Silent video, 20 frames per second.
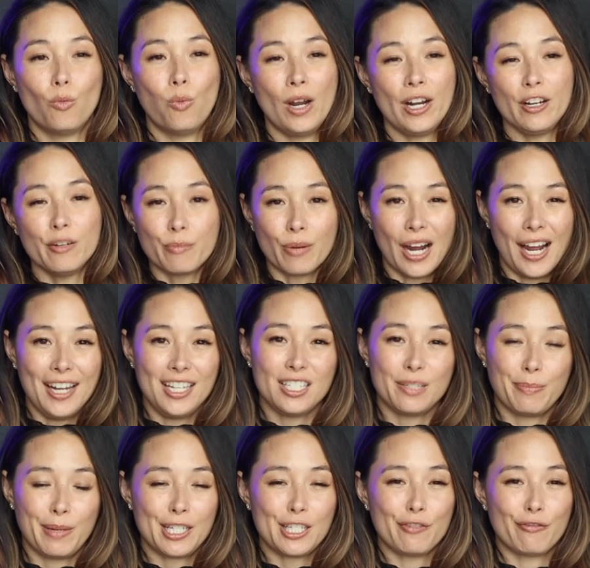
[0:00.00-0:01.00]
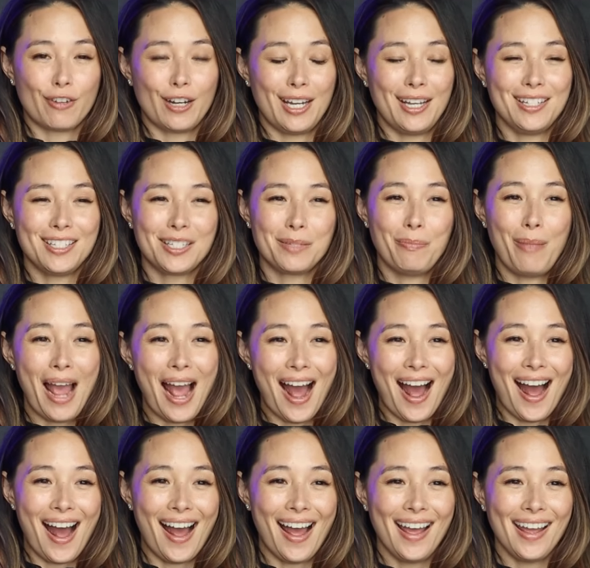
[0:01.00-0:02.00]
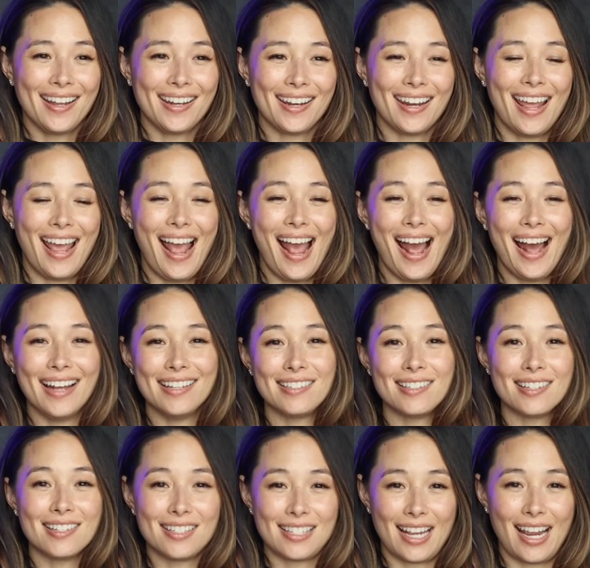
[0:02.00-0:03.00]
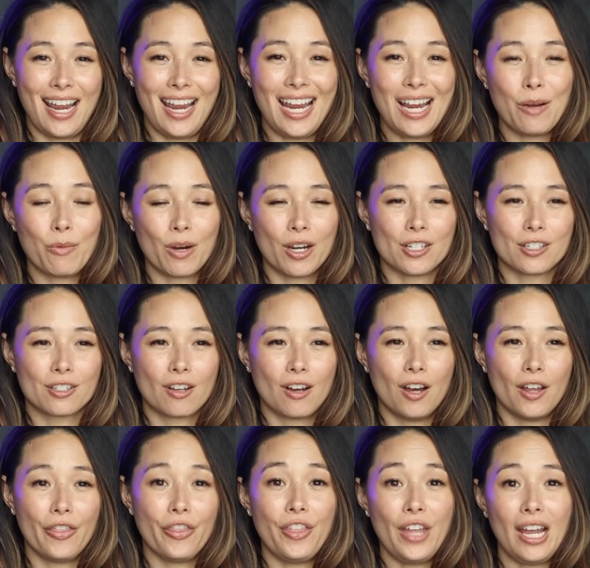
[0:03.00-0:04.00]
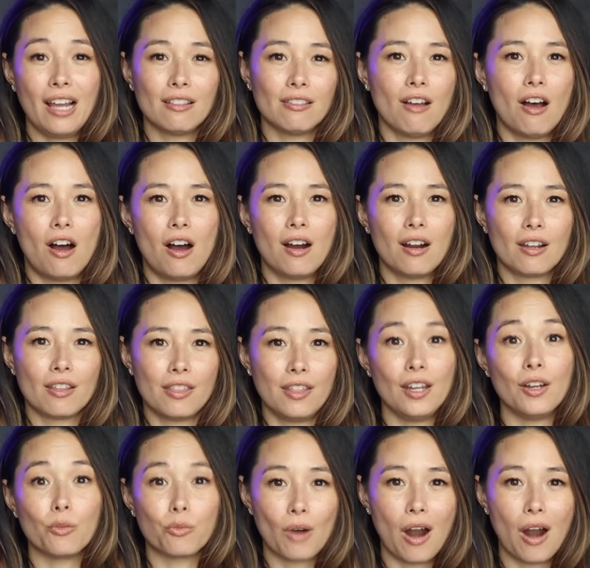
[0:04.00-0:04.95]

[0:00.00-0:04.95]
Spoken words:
One of Brian's best friends, Pat, has this saying where it's called think long, think